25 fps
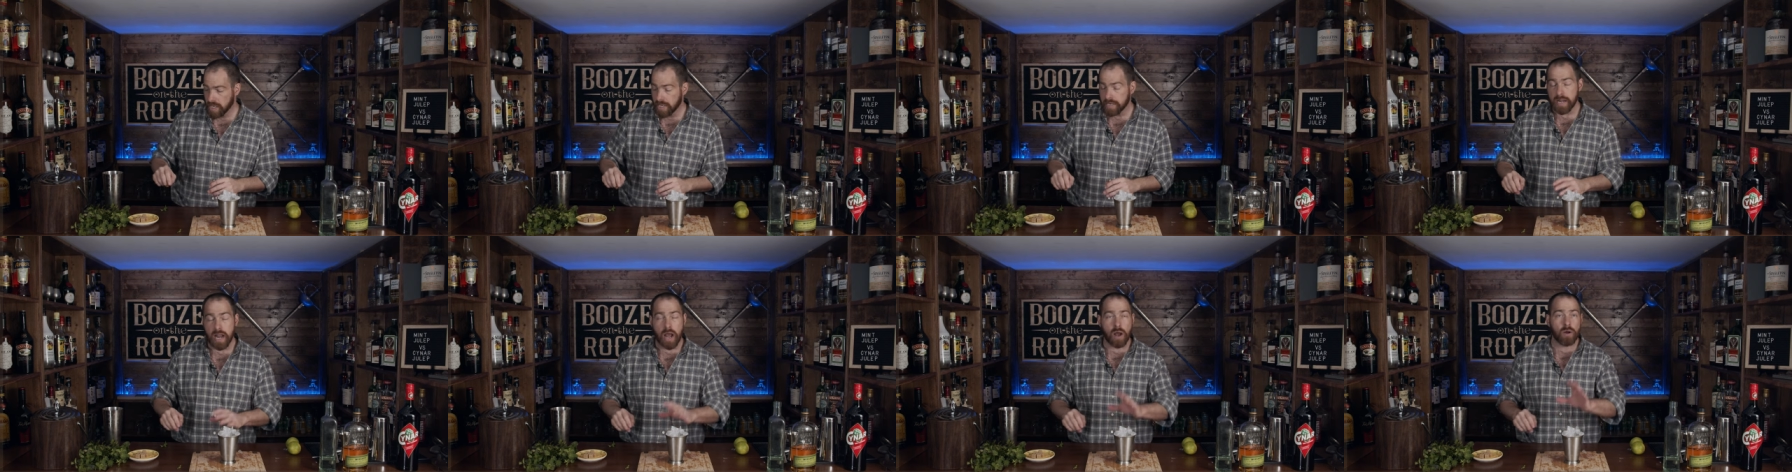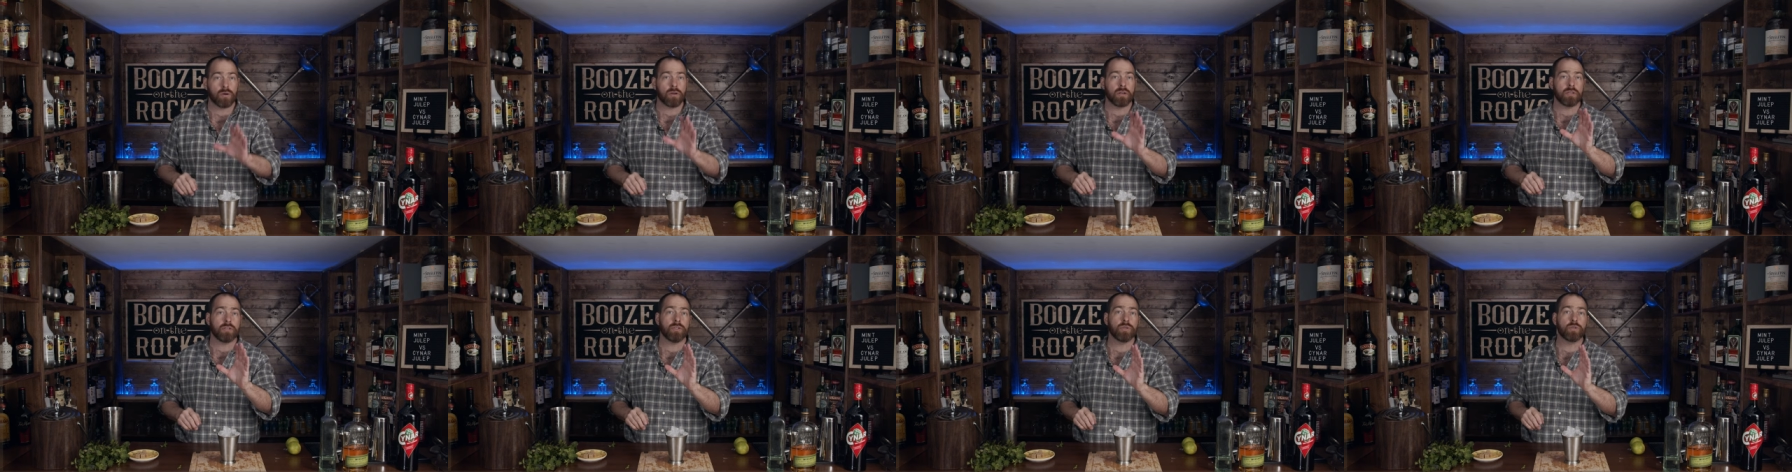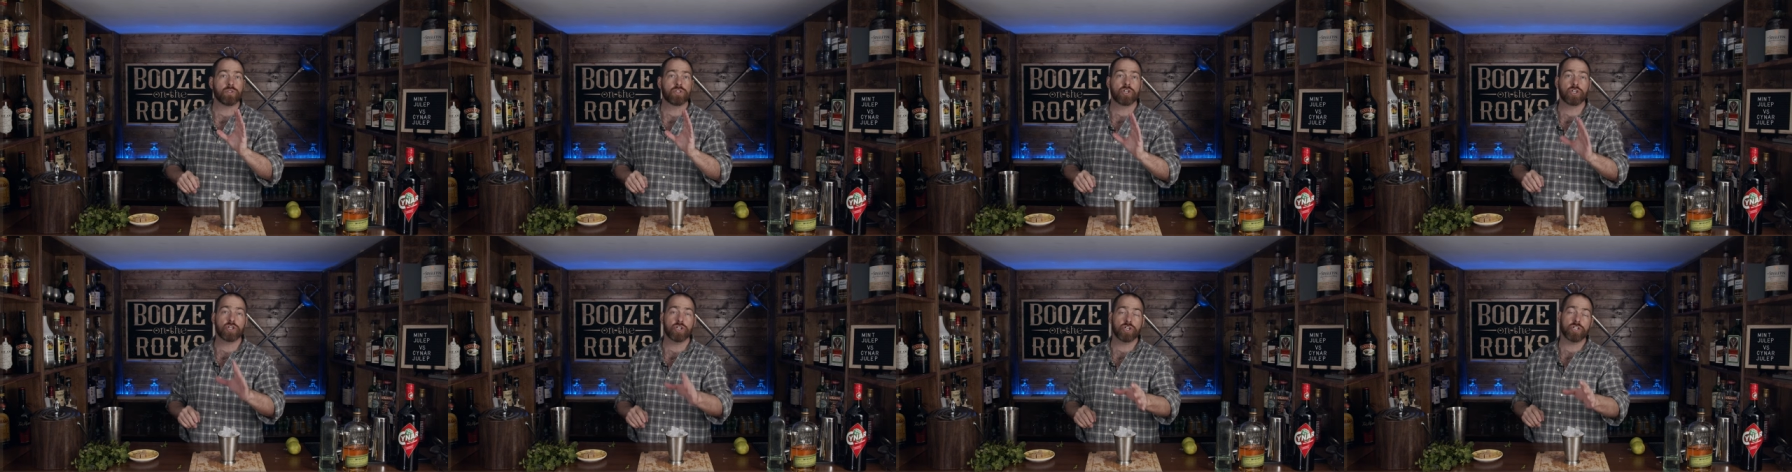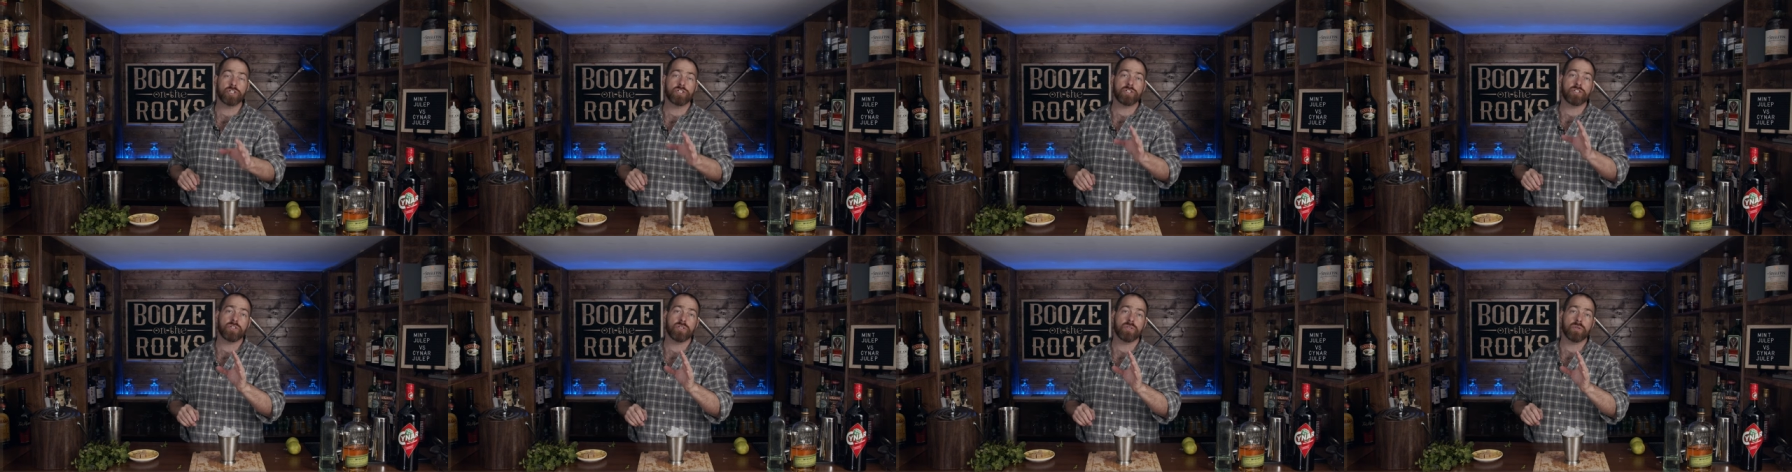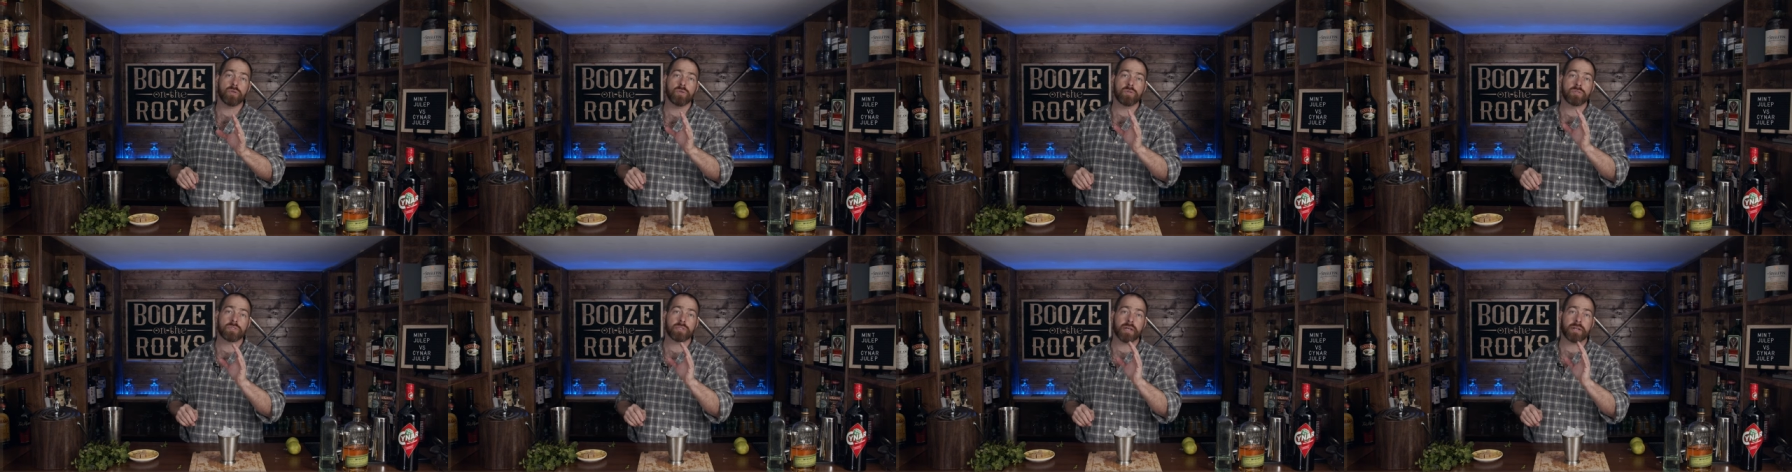Now, you could
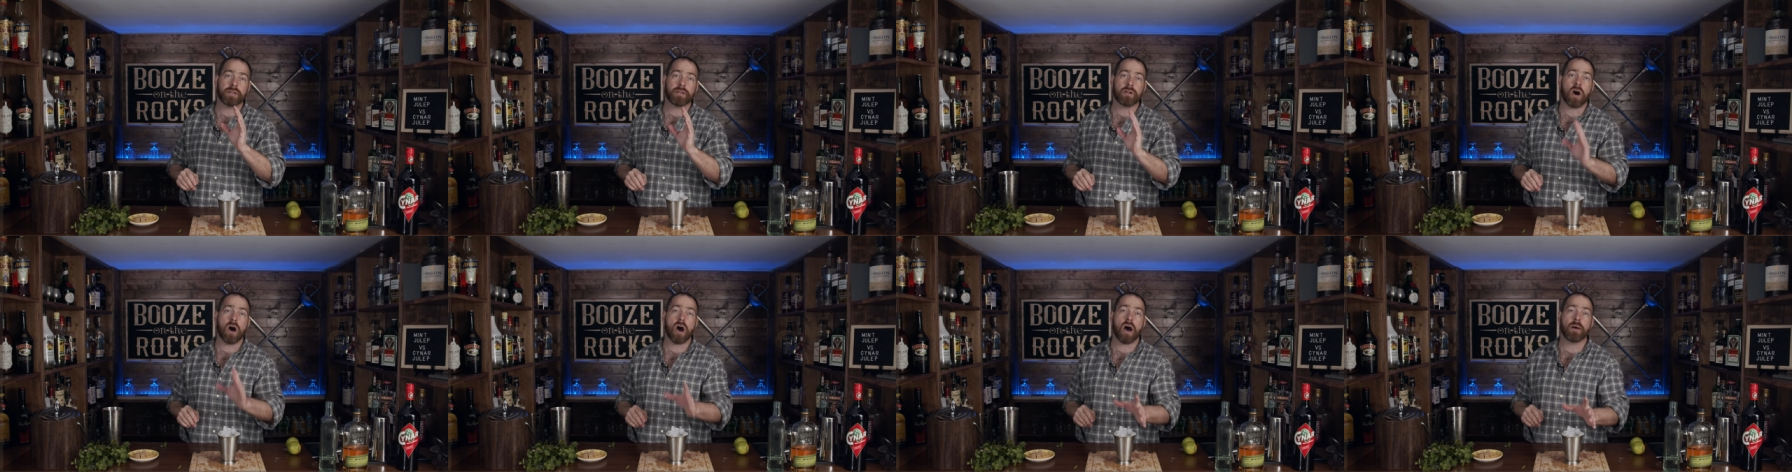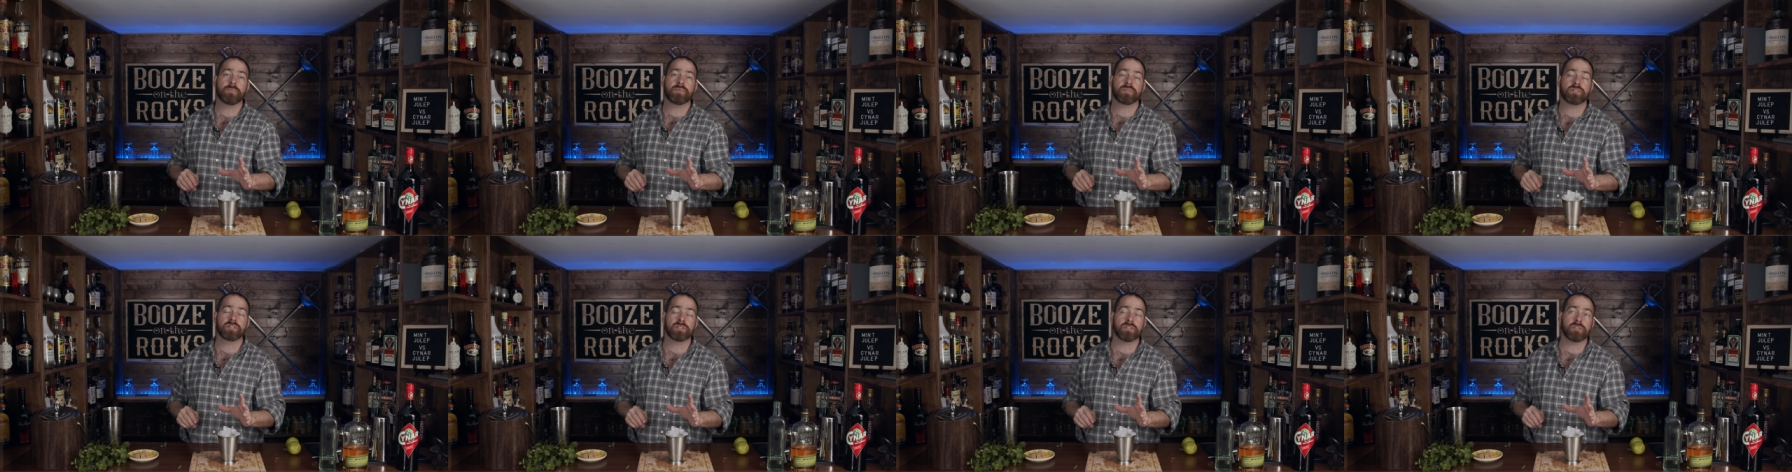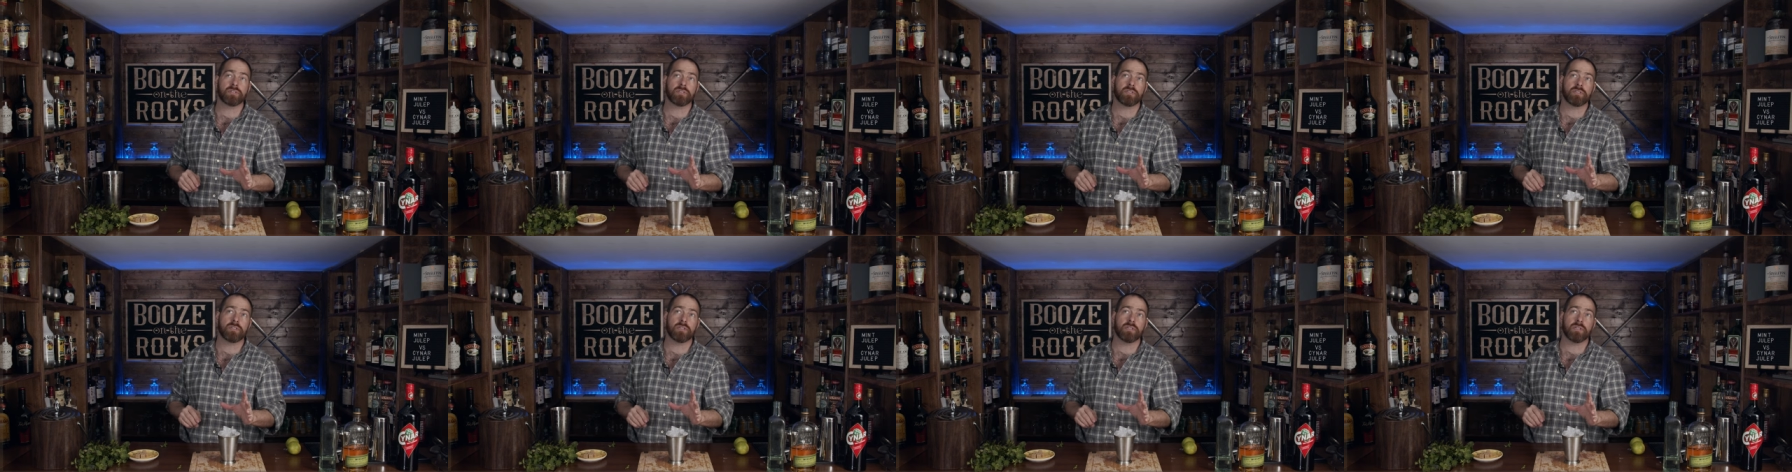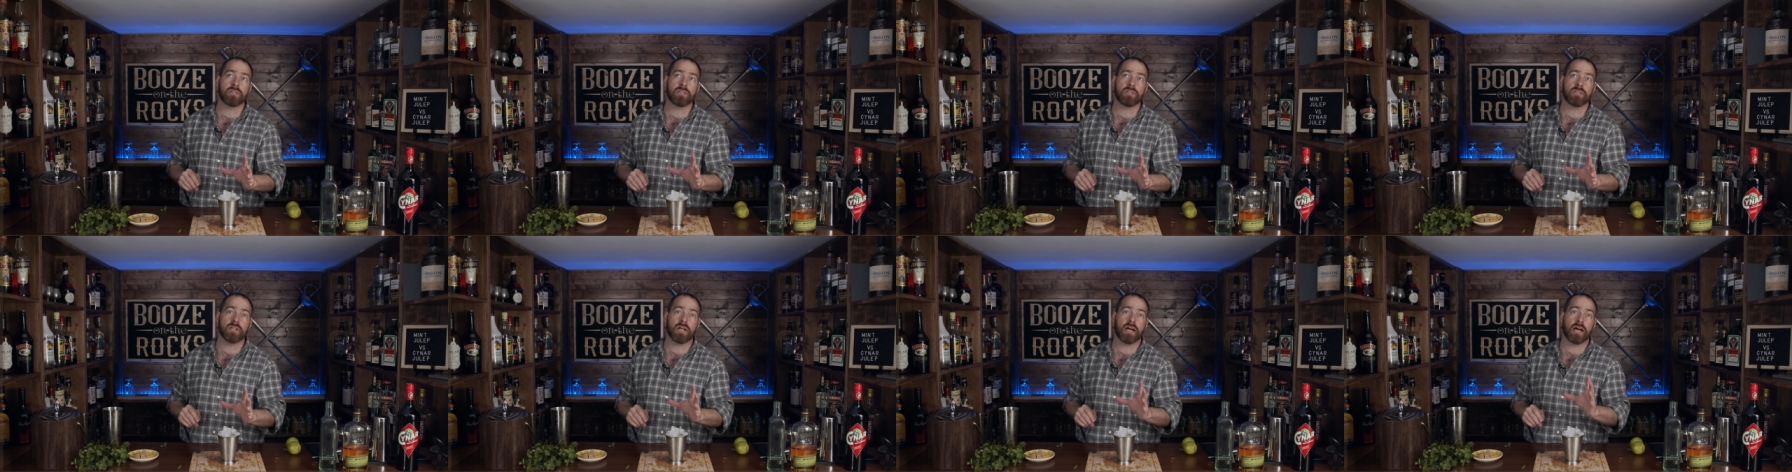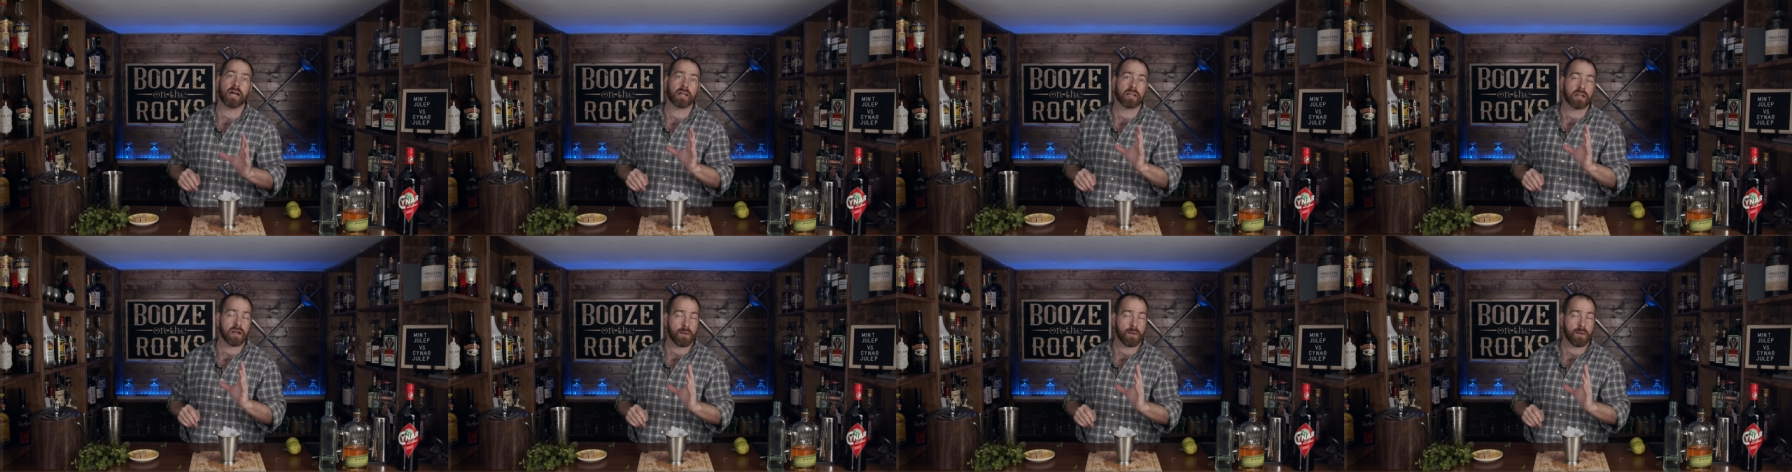use an optional uh,